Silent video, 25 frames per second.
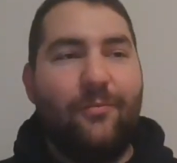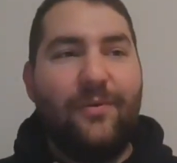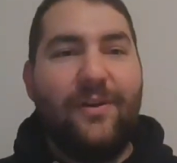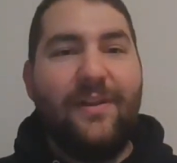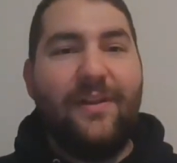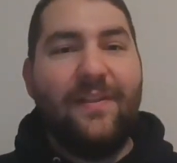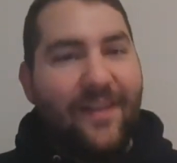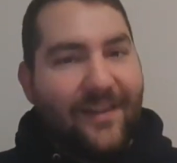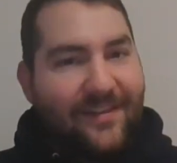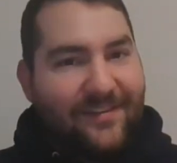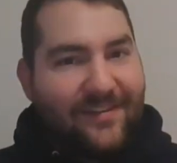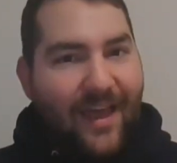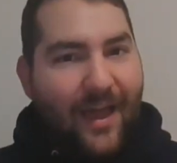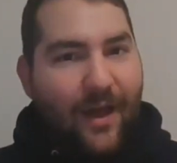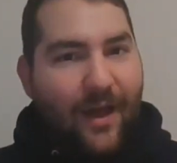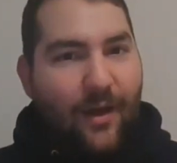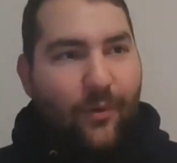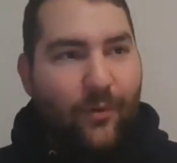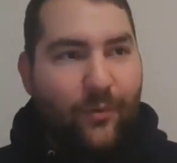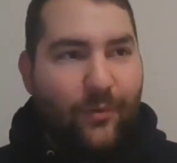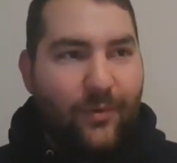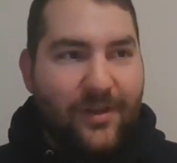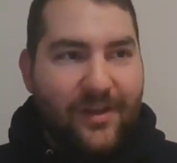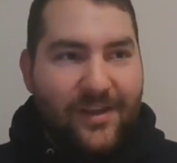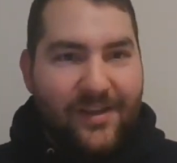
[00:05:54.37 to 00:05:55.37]
realize
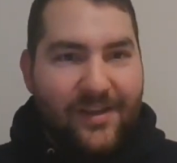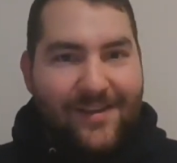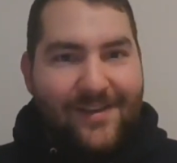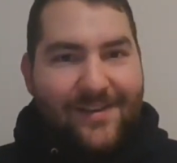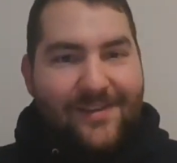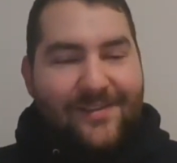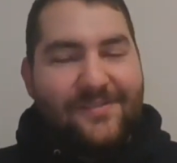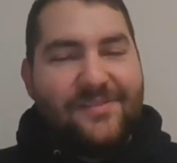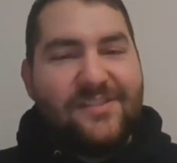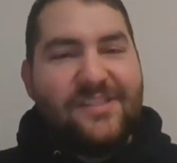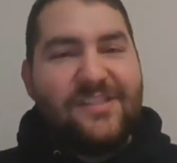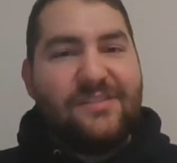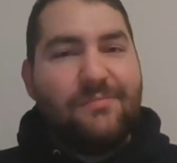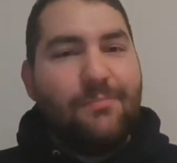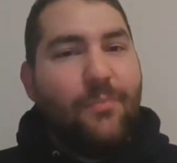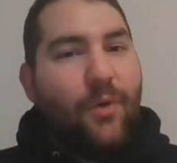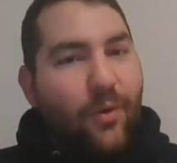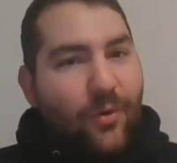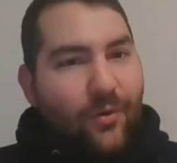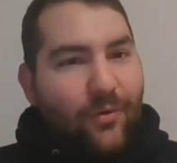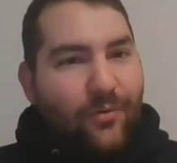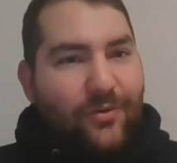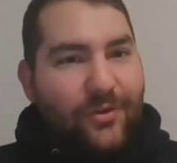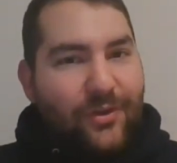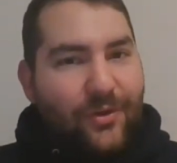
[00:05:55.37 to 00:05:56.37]
how
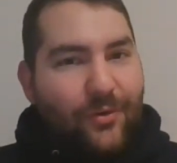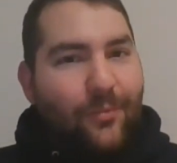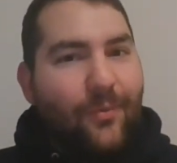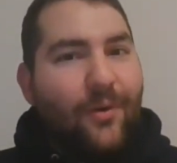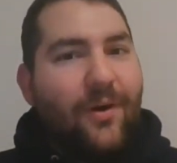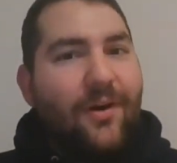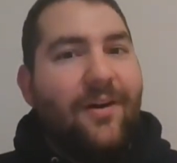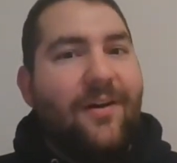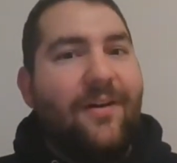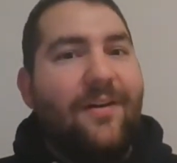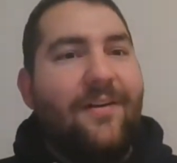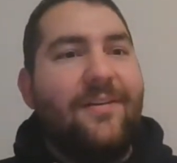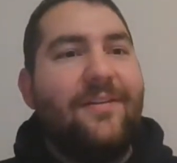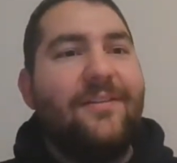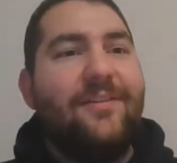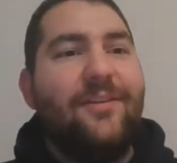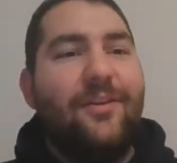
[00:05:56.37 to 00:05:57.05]
small you are,